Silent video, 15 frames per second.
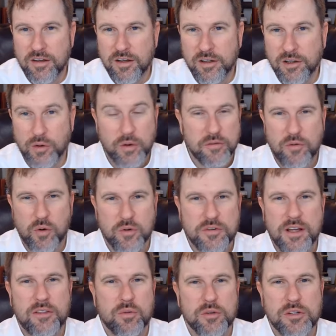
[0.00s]
Louis
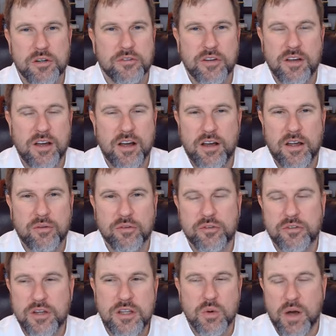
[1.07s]
XIV would just say, I don't
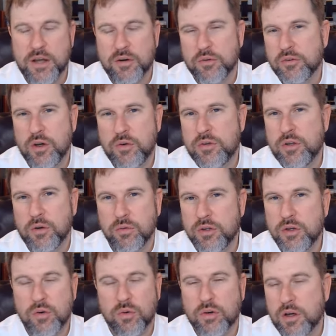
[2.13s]
see you. I don't know you.
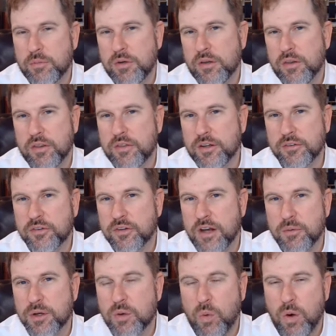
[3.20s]
You don't come to the things that I
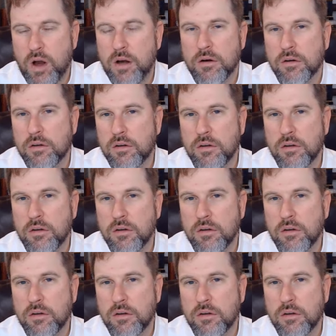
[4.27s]
require.